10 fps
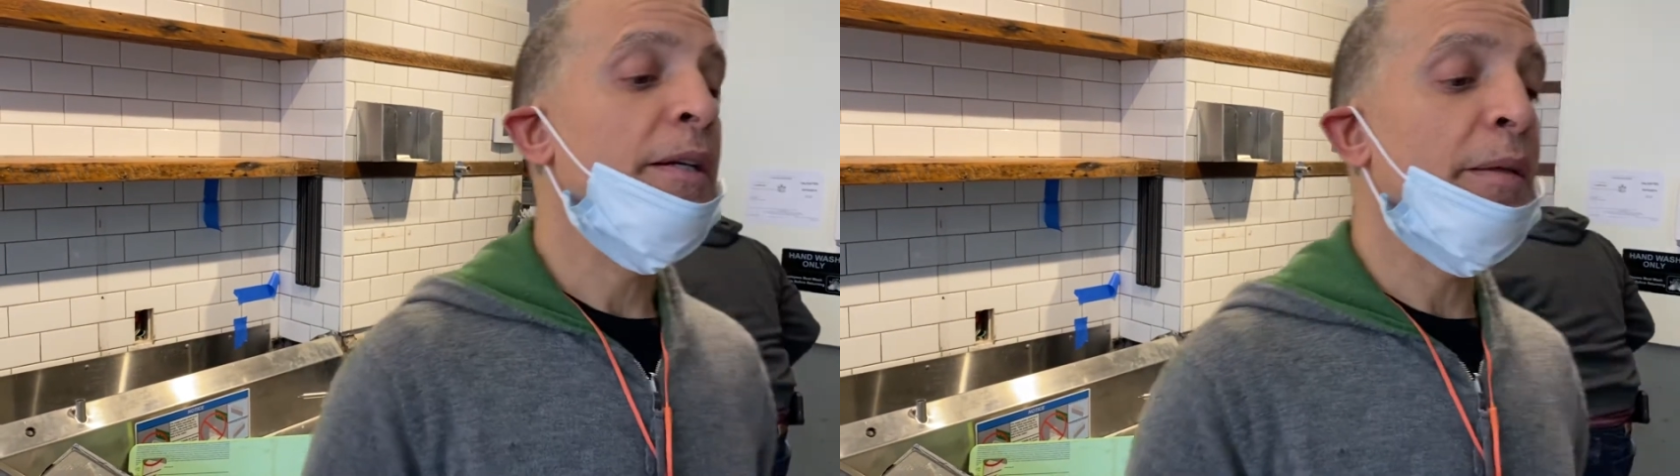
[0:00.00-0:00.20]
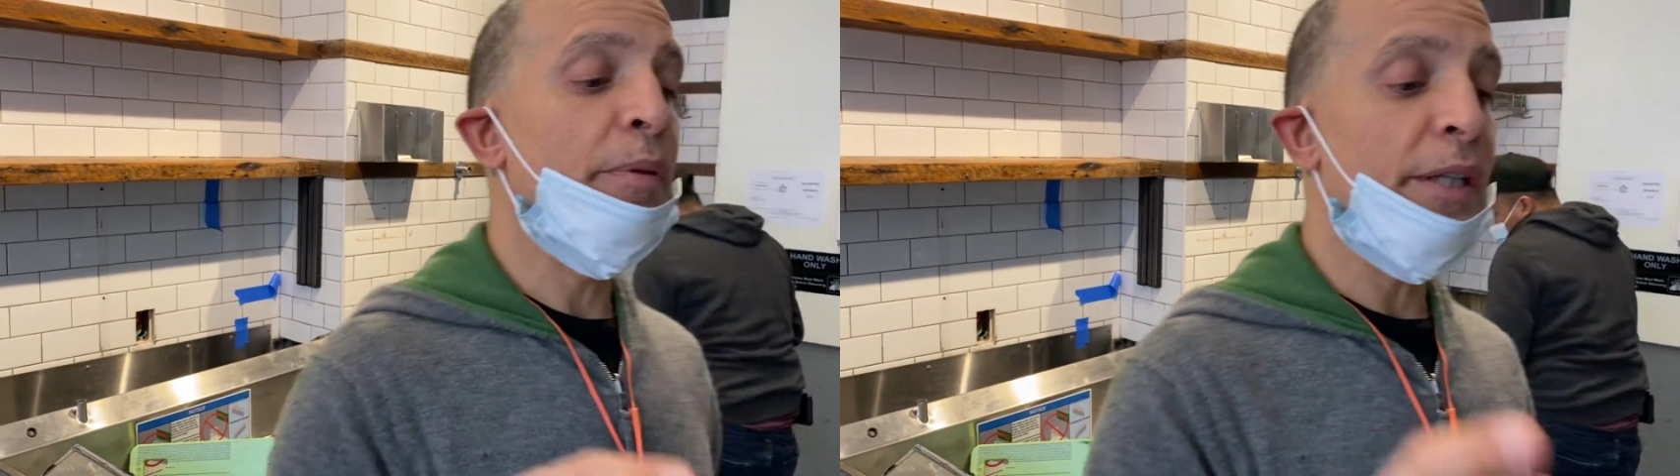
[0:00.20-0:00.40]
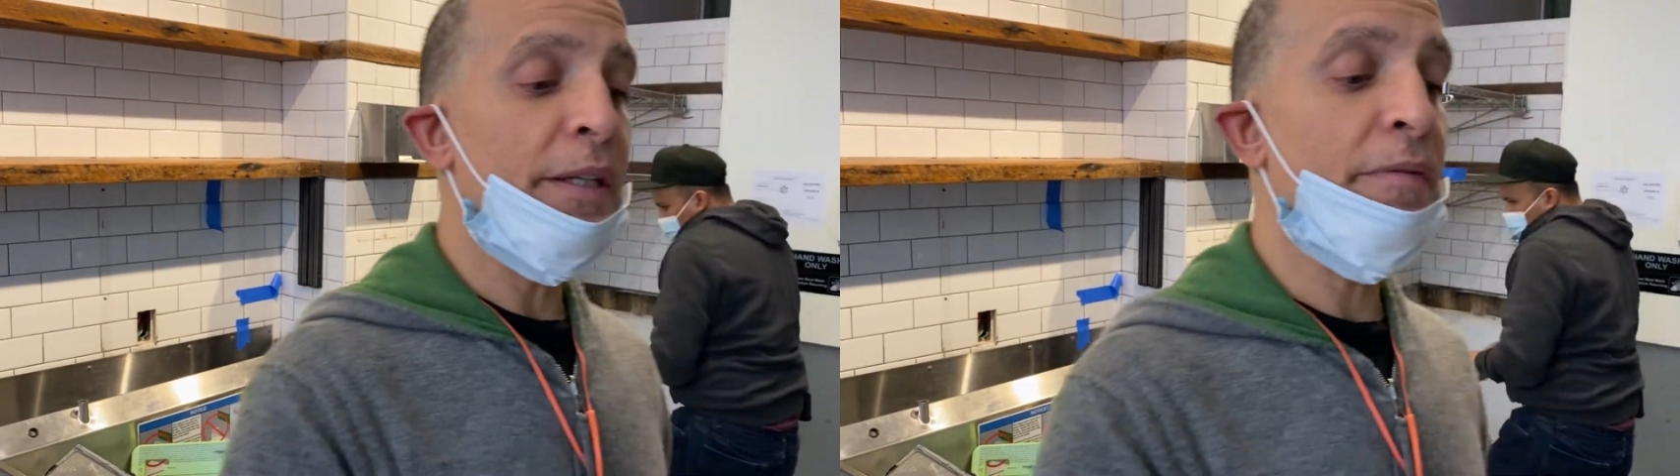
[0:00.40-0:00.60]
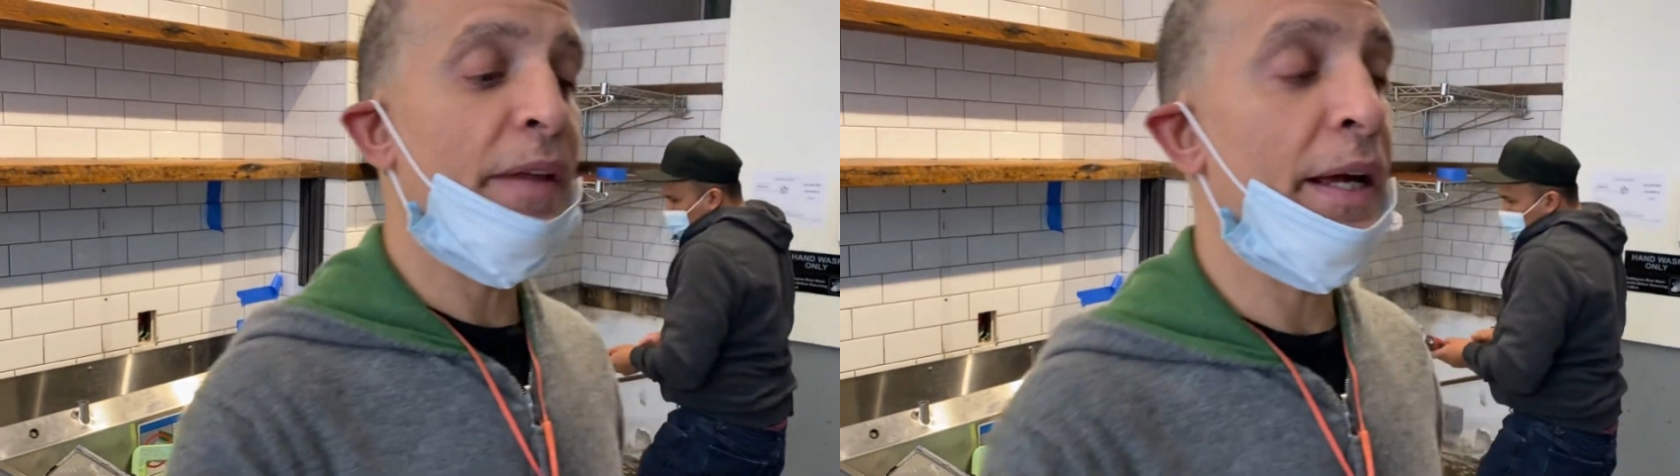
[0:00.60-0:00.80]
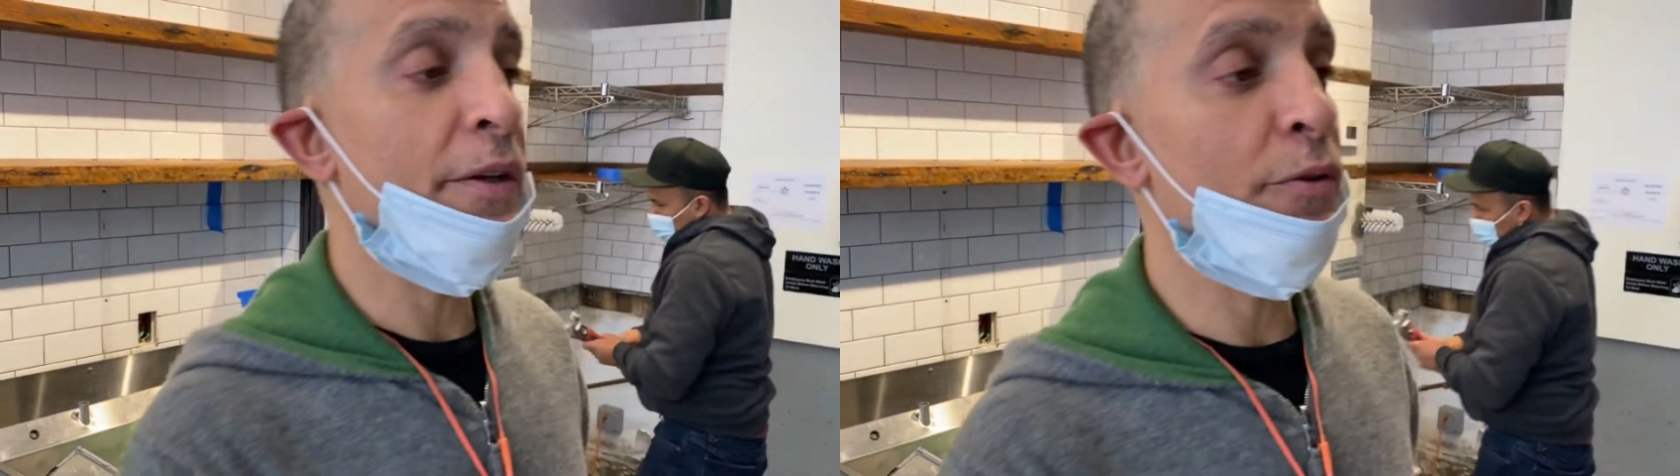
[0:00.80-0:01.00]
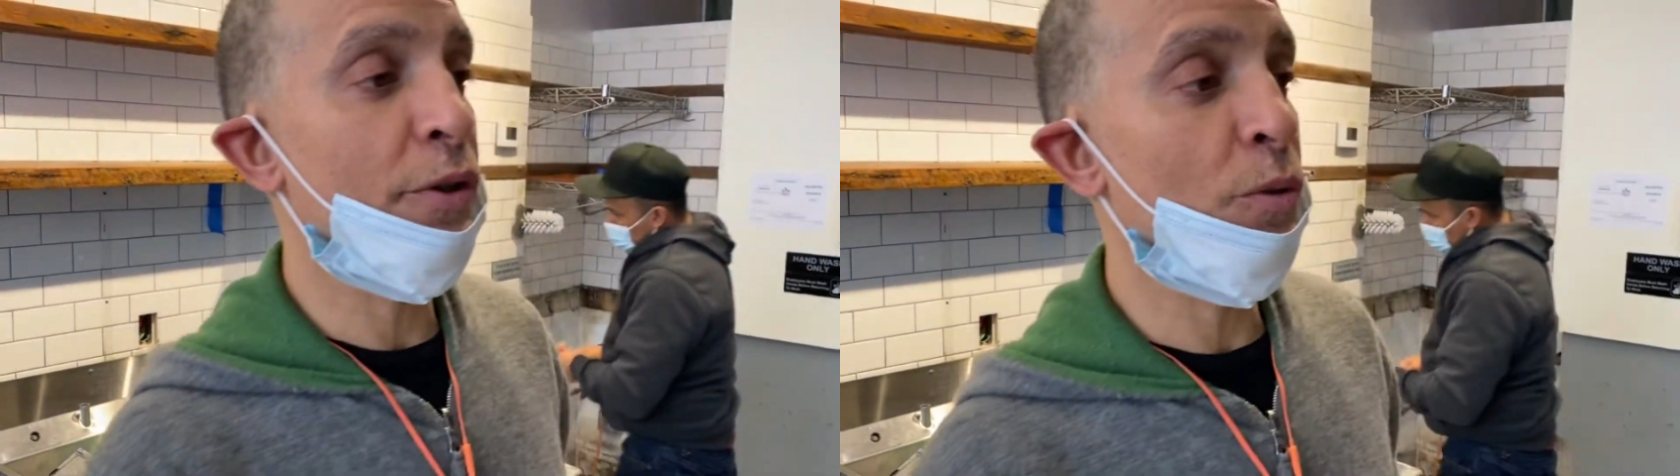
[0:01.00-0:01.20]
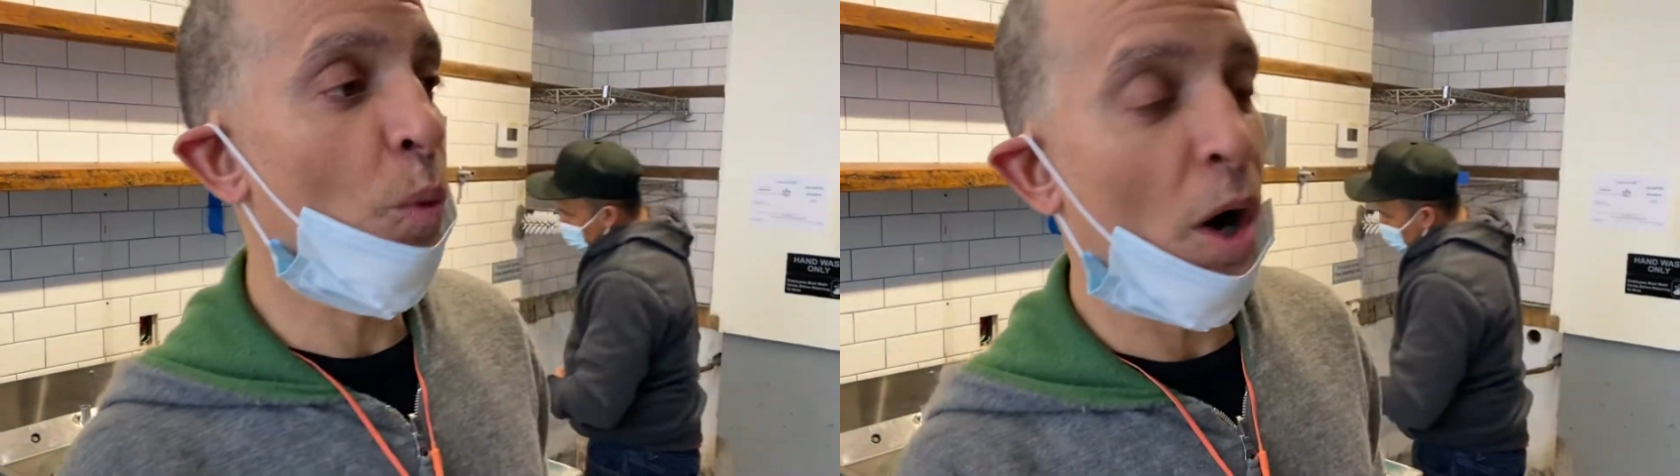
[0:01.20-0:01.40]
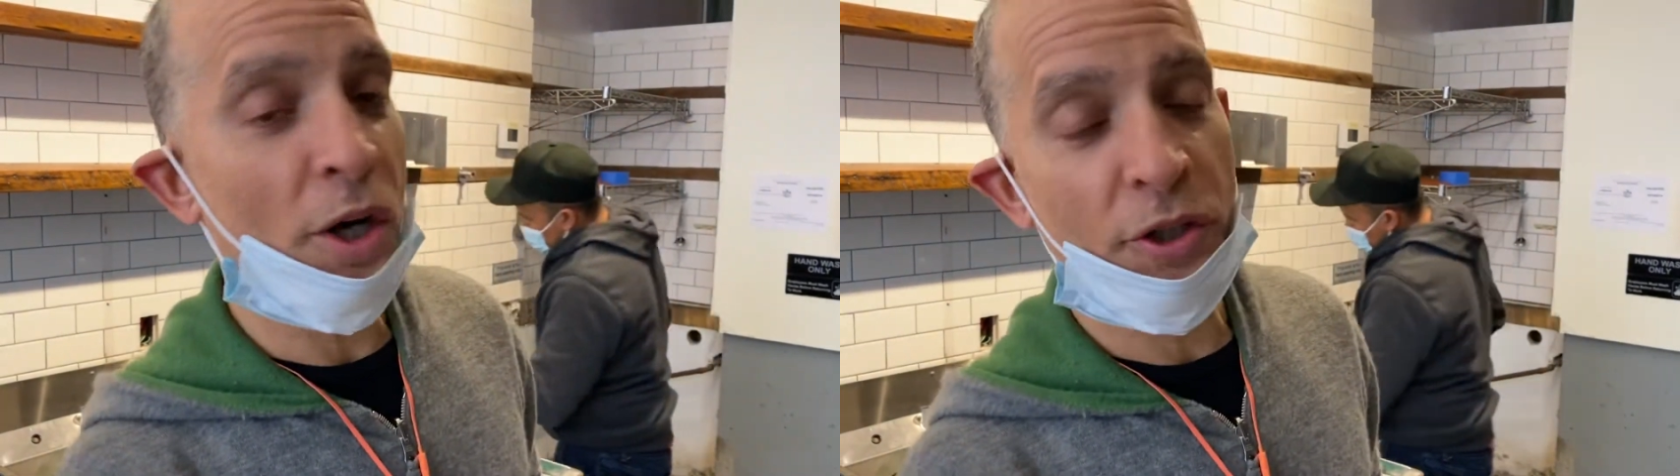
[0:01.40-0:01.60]
to believe that you can
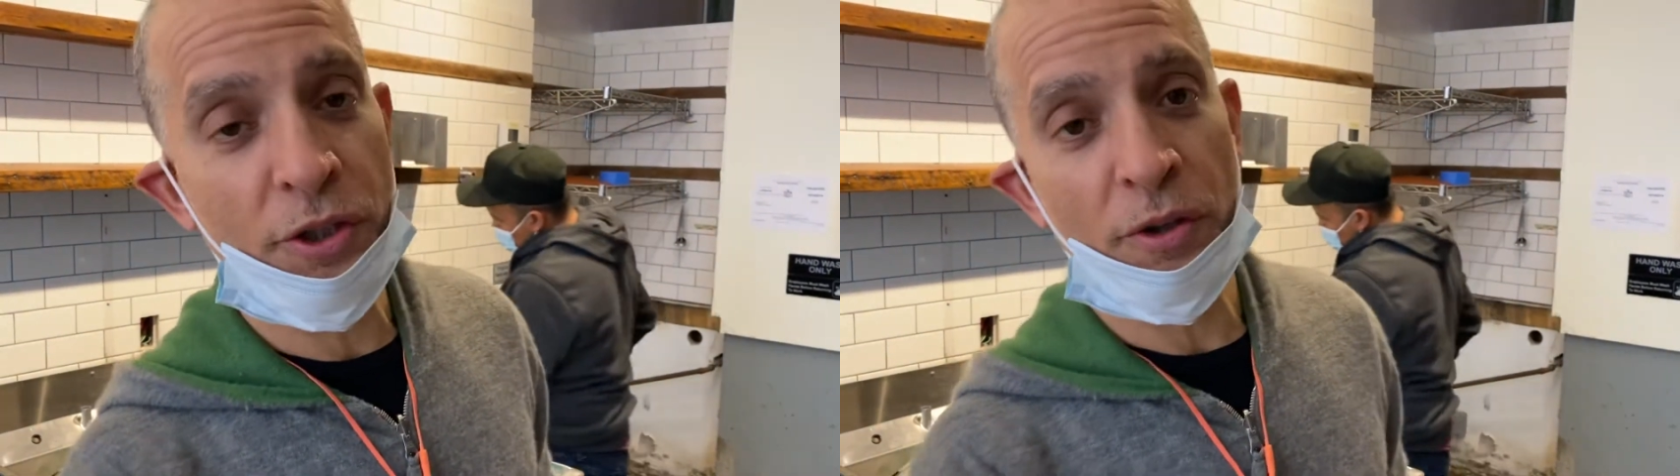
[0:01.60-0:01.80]
wash